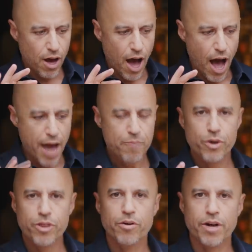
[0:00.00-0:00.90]
I am
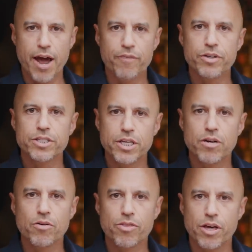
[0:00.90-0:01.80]
with you on every
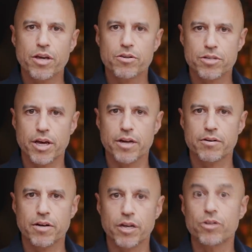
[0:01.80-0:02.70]
single thing you said,
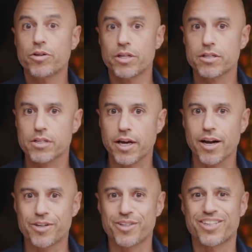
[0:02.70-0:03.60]
including the
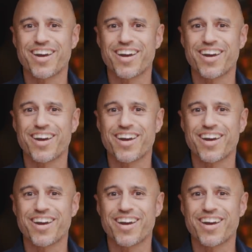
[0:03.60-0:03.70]
psychiatry,